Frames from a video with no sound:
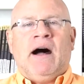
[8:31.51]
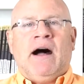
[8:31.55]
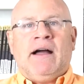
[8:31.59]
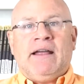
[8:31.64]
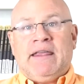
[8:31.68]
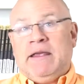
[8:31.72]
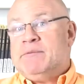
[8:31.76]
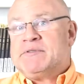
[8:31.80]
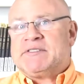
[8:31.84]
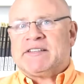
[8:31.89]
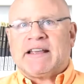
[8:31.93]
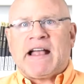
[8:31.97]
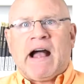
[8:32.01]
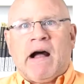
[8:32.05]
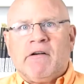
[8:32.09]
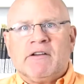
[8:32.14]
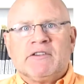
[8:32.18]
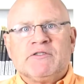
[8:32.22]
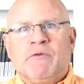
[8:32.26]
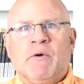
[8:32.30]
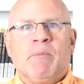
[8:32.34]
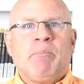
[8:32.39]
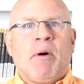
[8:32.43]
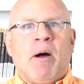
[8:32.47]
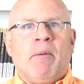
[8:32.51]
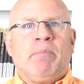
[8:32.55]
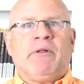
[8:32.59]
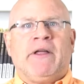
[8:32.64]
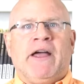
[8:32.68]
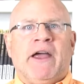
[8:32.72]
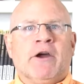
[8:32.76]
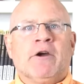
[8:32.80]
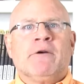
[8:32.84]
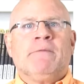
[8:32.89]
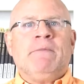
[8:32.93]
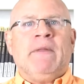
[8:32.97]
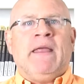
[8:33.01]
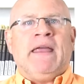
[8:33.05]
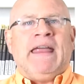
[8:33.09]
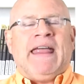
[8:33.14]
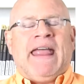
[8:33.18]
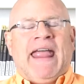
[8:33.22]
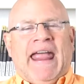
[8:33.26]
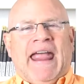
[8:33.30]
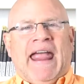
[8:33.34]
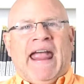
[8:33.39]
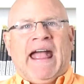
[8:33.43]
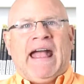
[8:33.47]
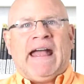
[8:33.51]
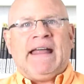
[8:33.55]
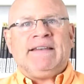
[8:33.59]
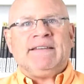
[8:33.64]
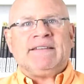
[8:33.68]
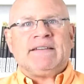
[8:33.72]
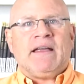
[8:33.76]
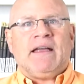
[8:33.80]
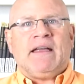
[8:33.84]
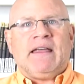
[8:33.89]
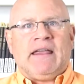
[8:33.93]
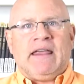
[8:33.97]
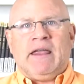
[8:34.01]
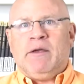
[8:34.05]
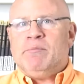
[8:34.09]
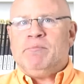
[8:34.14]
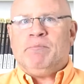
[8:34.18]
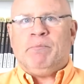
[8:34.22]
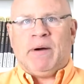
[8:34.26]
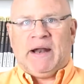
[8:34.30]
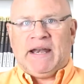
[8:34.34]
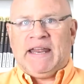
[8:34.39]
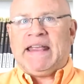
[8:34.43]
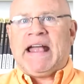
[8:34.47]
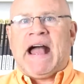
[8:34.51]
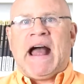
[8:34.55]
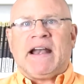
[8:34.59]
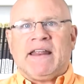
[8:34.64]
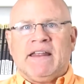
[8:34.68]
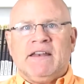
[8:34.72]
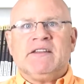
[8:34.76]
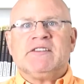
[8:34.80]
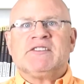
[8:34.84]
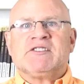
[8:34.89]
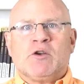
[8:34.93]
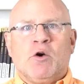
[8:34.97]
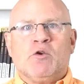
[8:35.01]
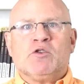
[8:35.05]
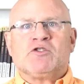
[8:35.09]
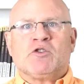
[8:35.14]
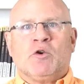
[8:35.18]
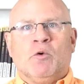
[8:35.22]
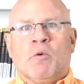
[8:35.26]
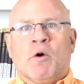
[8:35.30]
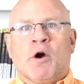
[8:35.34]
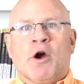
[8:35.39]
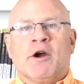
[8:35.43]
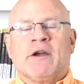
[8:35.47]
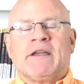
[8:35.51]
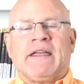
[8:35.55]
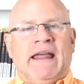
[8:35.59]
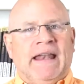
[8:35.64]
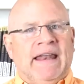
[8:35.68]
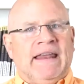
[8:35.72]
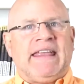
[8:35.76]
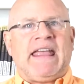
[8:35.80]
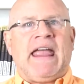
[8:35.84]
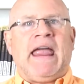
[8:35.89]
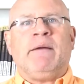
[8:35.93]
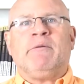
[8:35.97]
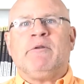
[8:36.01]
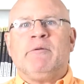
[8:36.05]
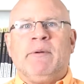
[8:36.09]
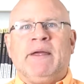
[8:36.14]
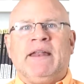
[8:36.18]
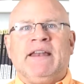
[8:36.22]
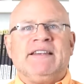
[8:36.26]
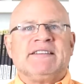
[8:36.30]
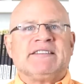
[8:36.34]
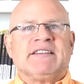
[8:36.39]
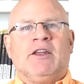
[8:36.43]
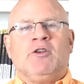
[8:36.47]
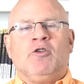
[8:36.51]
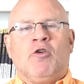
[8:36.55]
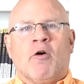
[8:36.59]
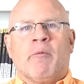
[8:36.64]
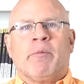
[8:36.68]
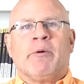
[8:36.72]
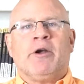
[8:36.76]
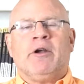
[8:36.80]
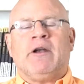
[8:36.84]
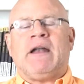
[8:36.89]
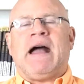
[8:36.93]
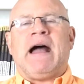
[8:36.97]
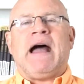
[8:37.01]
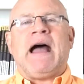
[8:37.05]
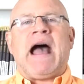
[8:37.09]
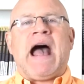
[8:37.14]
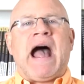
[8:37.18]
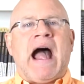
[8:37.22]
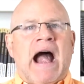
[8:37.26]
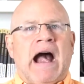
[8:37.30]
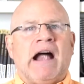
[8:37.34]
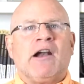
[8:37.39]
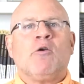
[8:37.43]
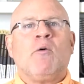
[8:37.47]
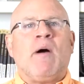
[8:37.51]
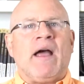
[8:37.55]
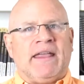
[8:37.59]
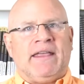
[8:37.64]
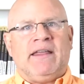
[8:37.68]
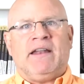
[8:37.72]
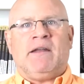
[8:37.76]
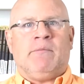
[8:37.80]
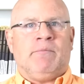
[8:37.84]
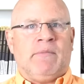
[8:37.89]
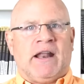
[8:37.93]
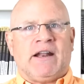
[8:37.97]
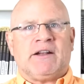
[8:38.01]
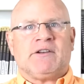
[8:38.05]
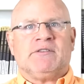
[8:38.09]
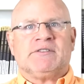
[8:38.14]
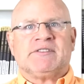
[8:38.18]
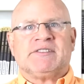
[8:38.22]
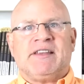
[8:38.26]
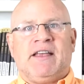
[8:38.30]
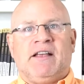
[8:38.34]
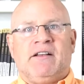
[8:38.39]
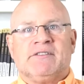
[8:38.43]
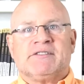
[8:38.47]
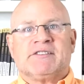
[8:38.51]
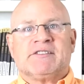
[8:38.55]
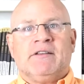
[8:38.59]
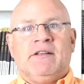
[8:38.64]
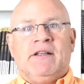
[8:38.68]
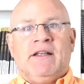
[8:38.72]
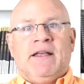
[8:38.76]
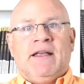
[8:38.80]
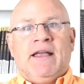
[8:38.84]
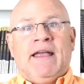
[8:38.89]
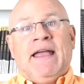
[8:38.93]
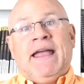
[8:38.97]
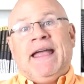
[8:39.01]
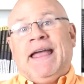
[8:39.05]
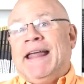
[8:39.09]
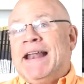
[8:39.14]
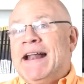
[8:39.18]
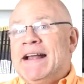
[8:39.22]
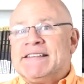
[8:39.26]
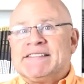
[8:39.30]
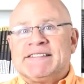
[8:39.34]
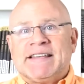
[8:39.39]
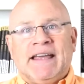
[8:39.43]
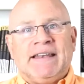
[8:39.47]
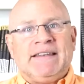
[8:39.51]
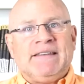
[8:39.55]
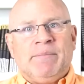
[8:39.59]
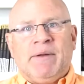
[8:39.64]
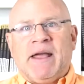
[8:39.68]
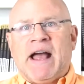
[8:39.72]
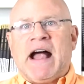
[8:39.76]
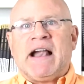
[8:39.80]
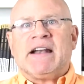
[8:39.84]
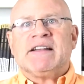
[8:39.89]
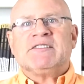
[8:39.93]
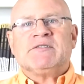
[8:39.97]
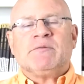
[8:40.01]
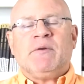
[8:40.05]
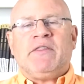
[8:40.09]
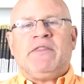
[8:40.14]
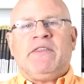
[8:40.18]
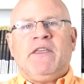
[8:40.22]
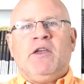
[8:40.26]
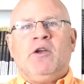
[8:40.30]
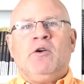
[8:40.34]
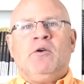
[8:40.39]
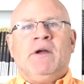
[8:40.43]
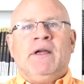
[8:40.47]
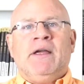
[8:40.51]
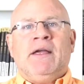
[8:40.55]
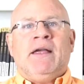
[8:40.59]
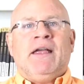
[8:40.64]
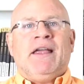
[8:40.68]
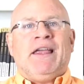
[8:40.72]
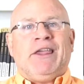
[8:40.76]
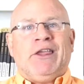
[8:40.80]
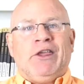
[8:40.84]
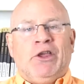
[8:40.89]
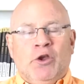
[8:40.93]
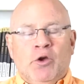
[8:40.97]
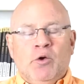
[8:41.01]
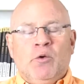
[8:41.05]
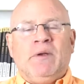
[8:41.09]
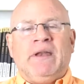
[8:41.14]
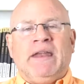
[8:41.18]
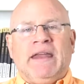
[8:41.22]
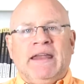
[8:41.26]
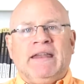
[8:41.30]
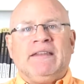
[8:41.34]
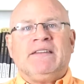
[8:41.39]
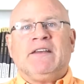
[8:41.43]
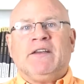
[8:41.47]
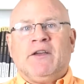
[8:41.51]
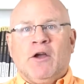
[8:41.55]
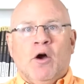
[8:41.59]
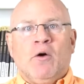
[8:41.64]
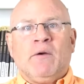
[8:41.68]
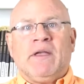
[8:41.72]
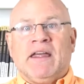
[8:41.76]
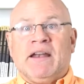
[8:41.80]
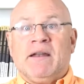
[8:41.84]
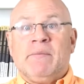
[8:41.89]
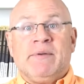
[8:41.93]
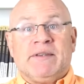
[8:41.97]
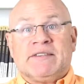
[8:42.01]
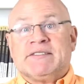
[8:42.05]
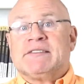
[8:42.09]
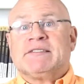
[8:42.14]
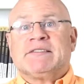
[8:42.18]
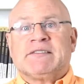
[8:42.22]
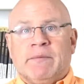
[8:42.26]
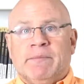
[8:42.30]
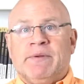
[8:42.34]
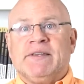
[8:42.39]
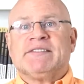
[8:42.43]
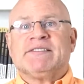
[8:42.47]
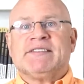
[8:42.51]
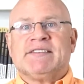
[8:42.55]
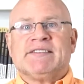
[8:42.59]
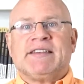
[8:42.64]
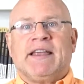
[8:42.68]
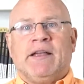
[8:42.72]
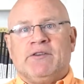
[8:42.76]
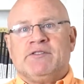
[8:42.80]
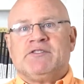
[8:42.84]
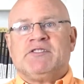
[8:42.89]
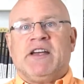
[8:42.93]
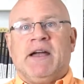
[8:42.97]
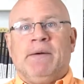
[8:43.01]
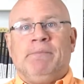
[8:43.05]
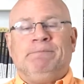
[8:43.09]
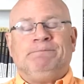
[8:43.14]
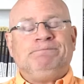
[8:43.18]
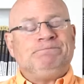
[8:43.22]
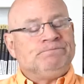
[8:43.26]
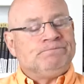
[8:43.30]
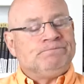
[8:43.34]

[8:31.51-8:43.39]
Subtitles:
He was a college football player, but he got into social work, and he came to me and he said, Norbert, how do I get in medical sales? And I said, to be honest with you, you need to go get a business-to-business sales job.